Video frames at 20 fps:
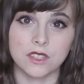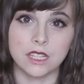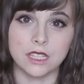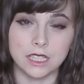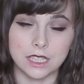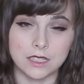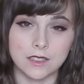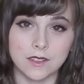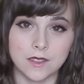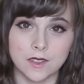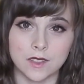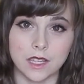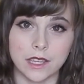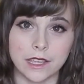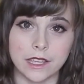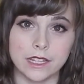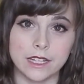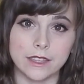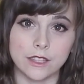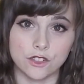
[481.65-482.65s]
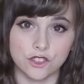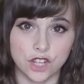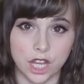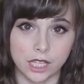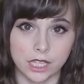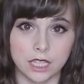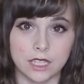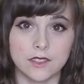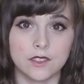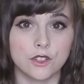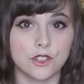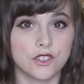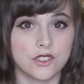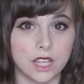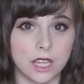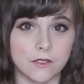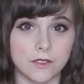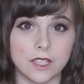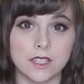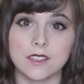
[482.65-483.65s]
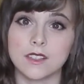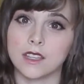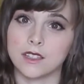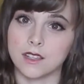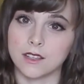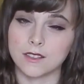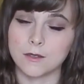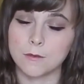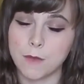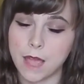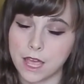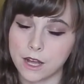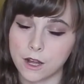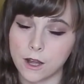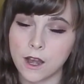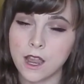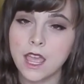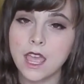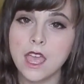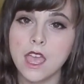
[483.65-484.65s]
They need to see in either checkings or savings, it doesn't matter,